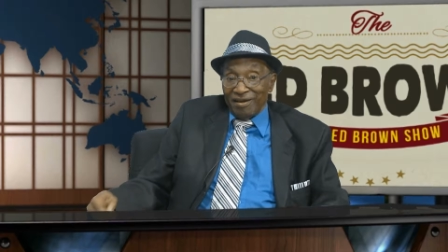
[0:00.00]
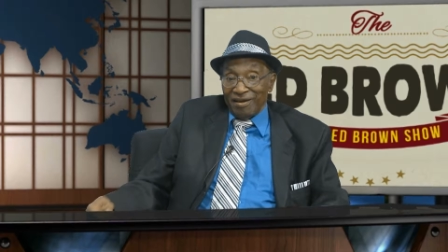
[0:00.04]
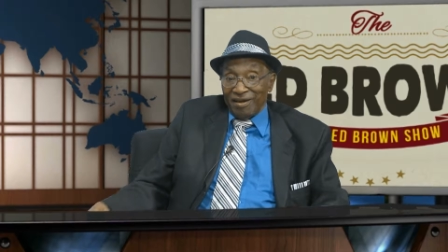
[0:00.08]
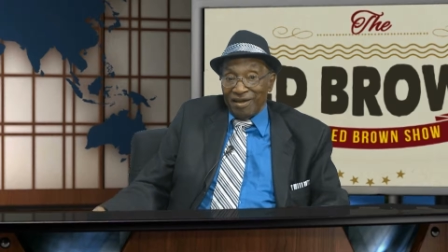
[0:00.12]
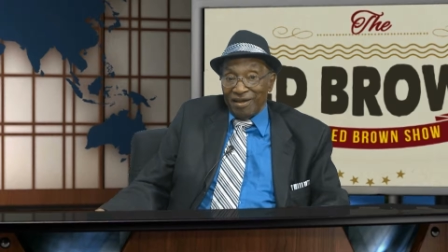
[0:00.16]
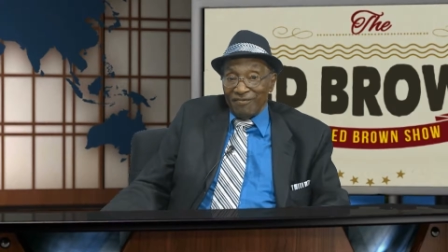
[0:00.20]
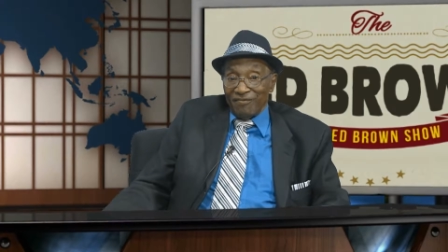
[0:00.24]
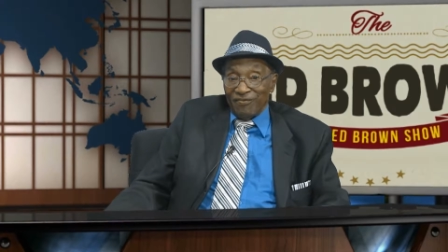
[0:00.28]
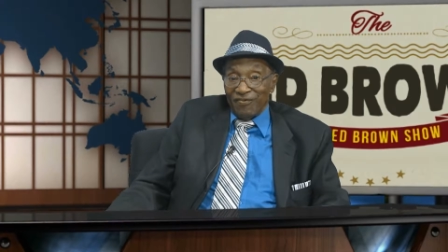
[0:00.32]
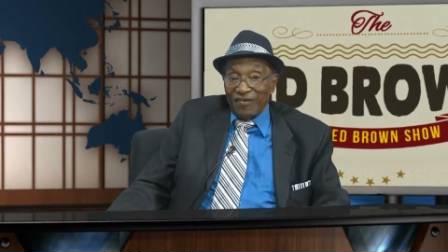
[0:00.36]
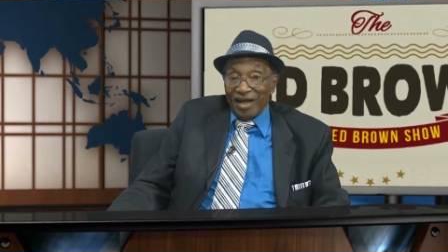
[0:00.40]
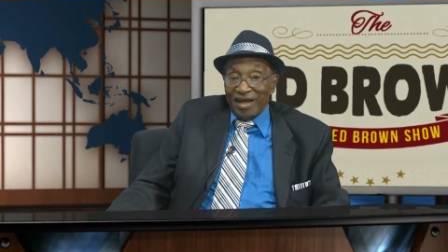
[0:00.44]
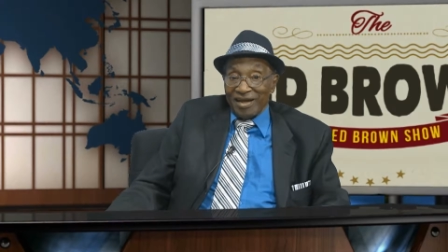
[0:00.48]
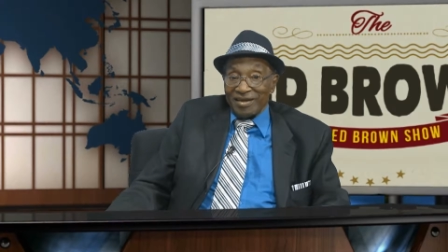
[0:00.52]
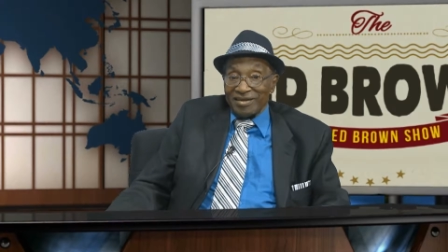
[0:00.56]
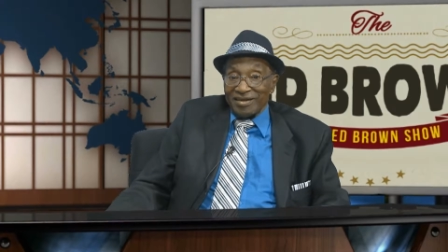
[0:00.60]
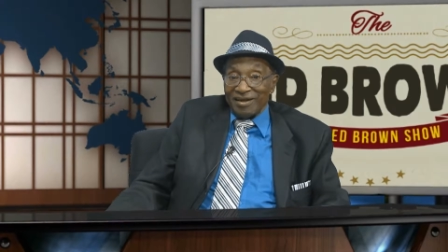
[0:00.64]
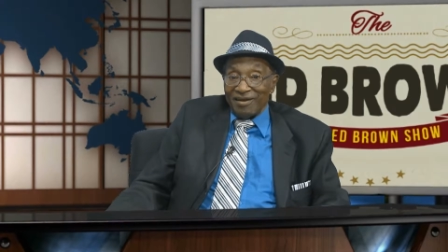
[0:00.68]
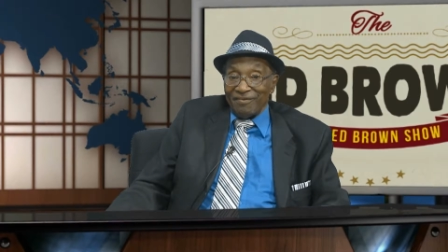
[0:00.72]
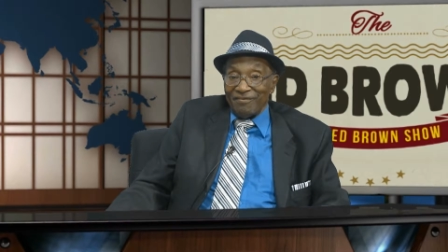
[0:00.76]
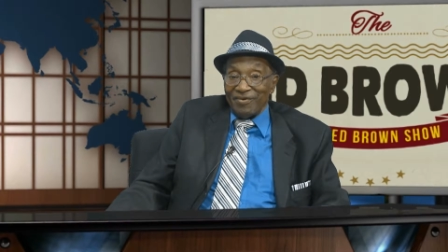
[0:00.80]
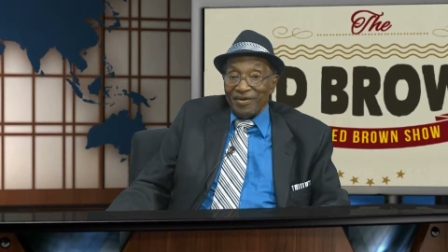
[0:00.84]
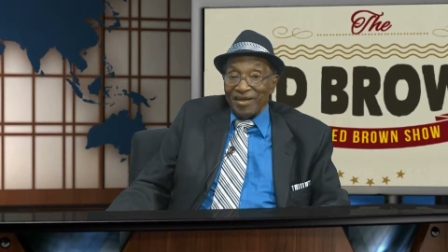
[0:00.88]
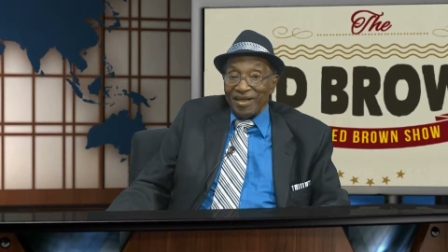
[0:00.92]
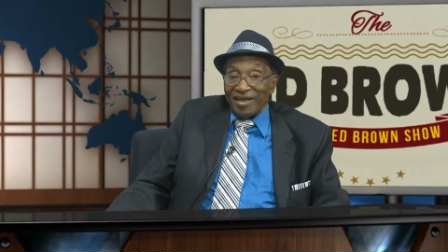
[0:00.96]
in fact,
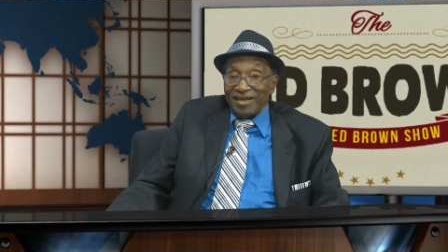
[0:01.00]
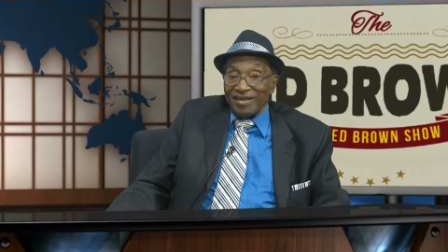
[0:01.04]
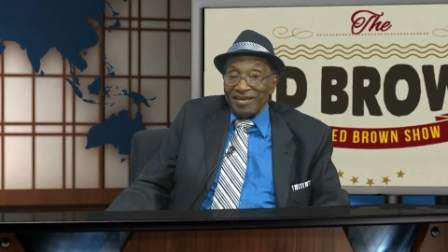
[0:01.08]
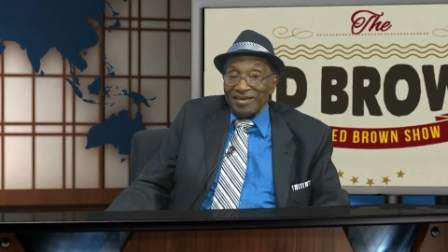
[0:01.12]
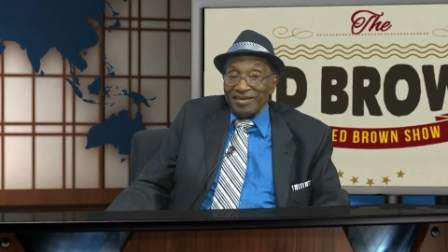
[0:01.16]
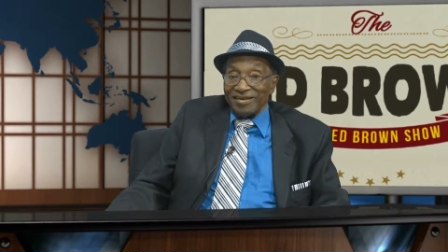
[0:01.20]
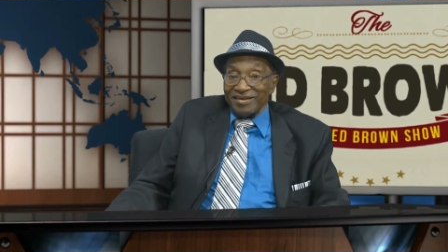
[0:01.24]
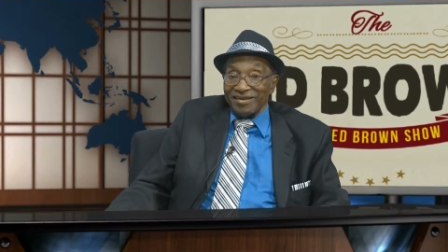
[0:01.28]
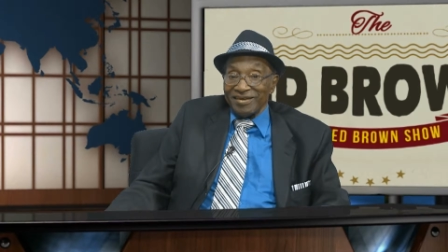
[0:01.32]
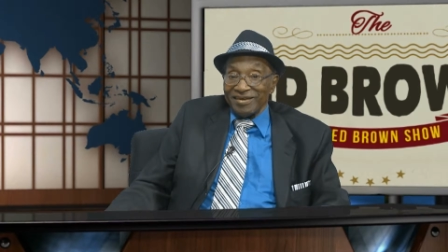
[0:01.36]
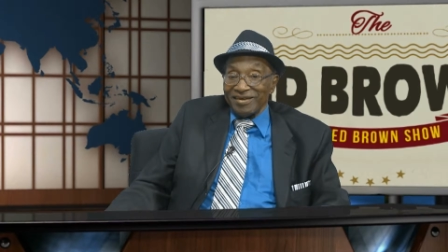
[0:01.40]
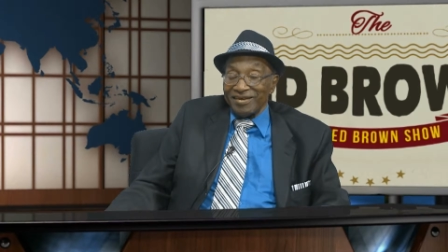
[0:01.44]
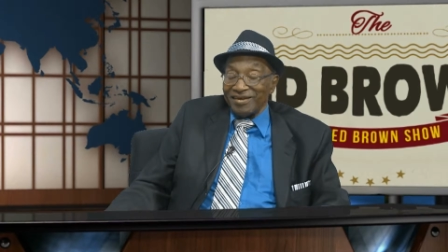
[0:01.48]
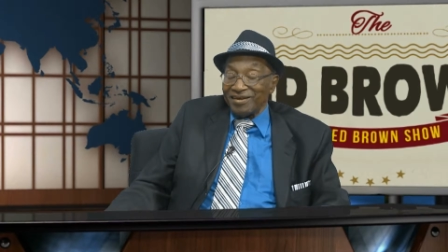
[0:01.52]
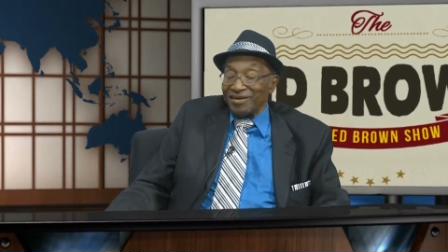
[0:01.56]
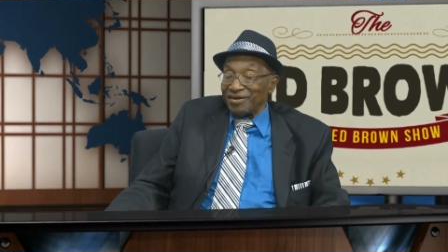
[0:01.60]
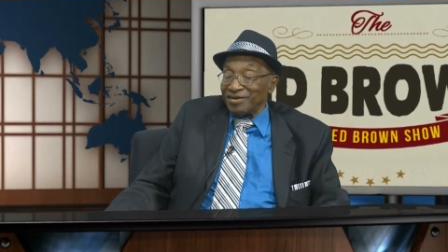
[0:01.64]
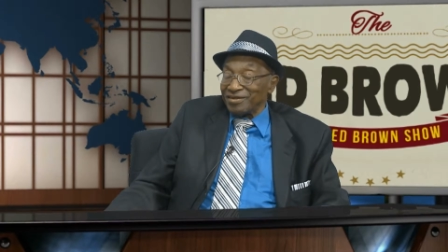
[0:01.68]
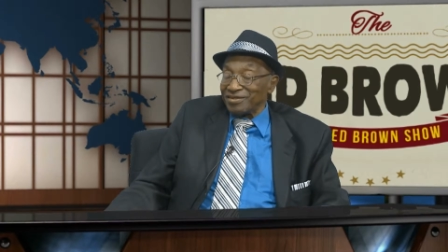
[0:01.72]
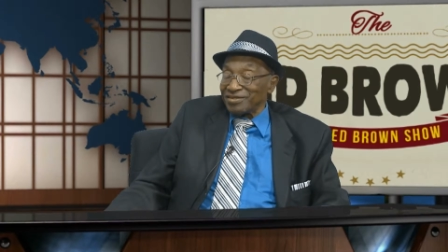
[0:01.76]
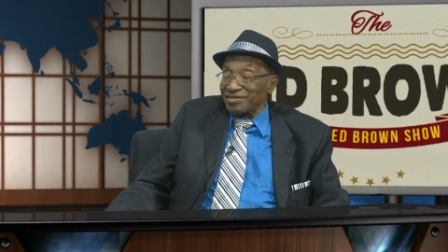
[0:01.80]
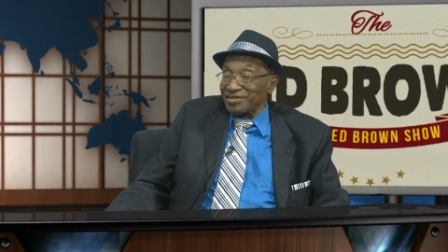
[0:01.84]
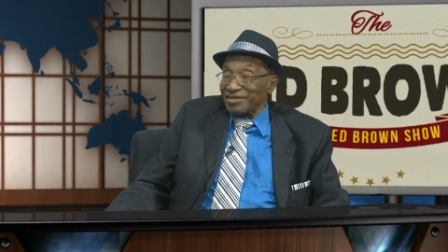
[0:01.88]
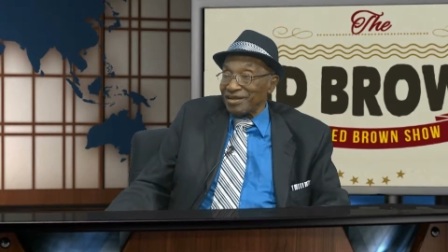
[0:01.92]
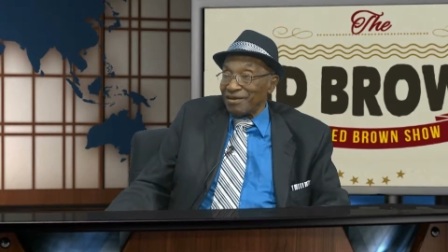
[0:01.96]
I've had
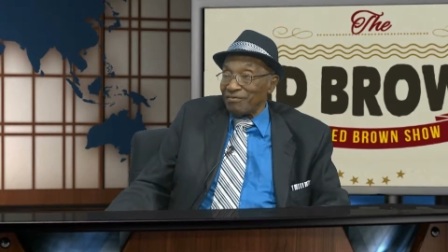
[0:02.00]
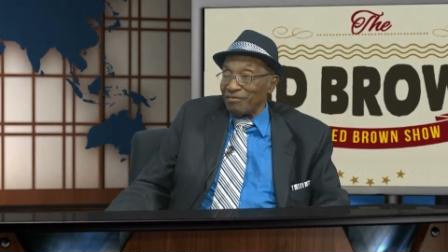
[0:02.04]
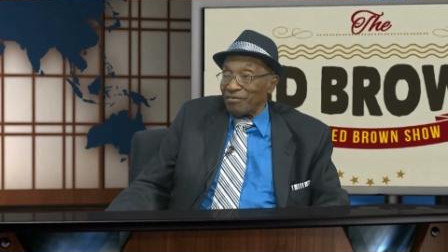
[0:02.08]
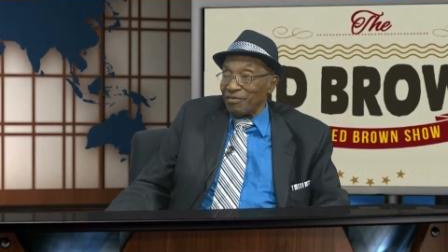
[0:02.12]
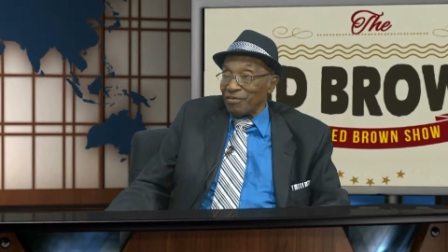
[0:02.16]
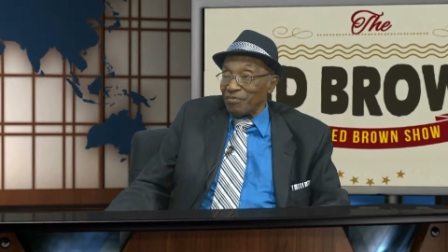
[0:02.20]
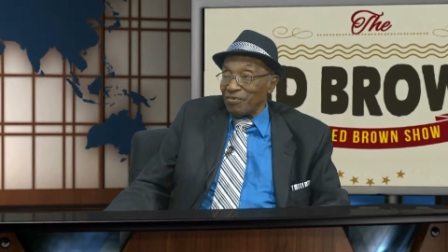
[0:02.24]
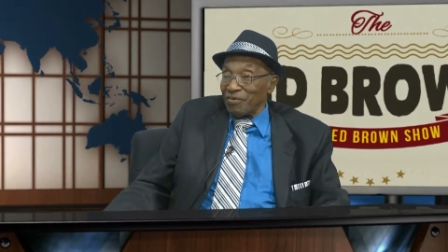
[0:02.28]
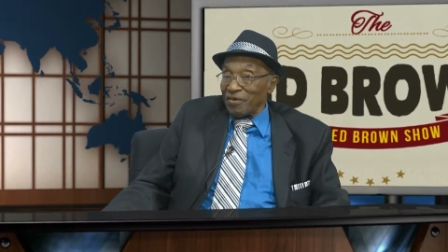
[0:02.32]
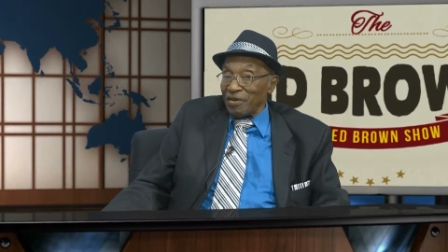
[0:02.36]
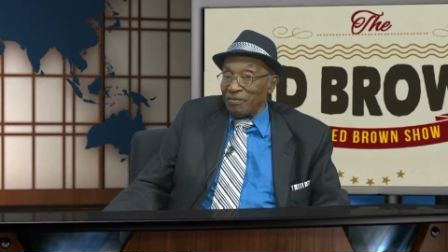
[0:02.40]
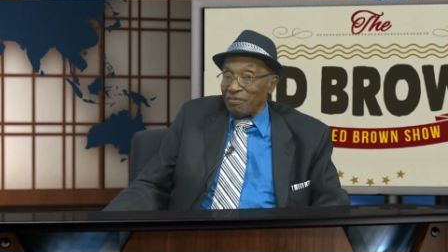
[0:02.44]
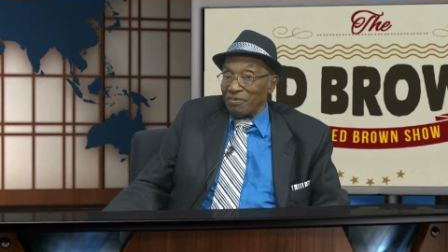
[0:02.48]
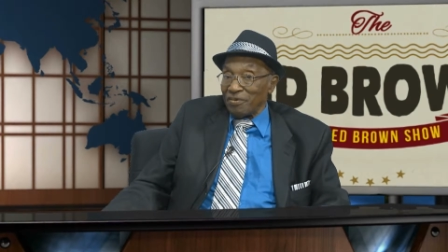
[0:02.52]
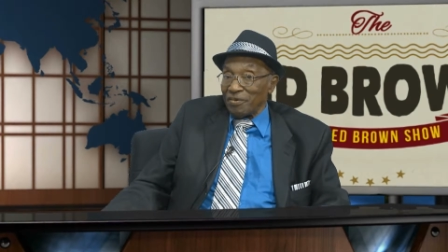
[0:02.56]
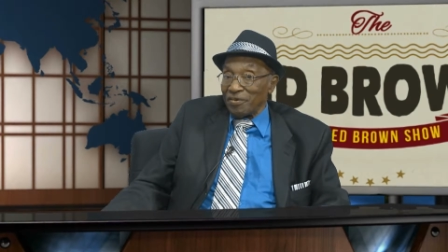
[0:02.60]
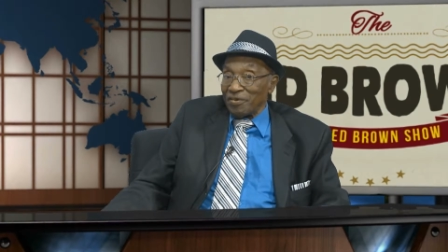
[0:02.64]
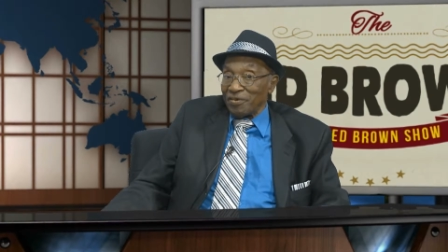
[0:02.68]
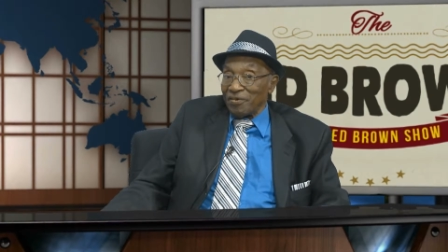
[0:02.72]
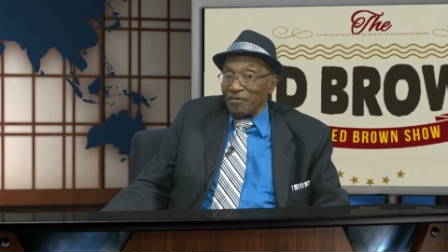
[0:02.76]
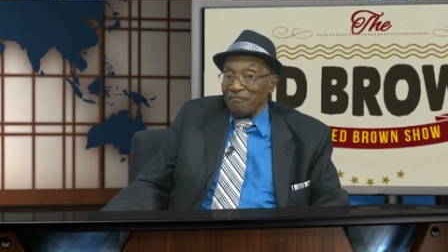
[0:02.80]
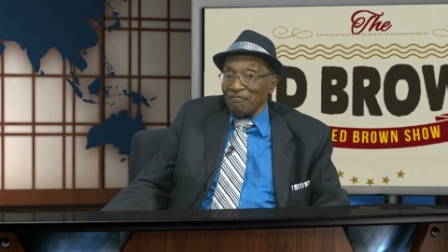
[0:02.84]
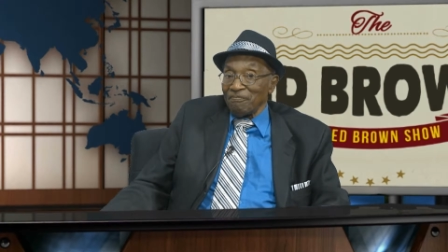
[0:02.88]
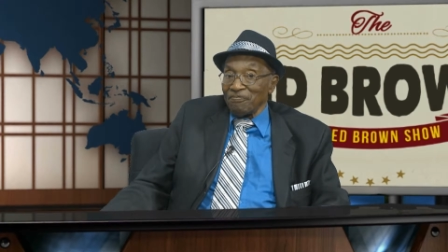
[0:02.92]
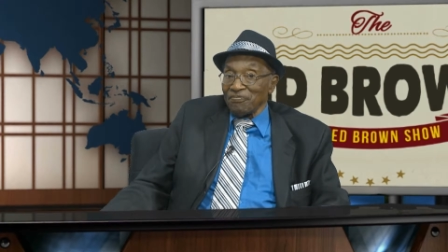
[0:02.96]
some of the people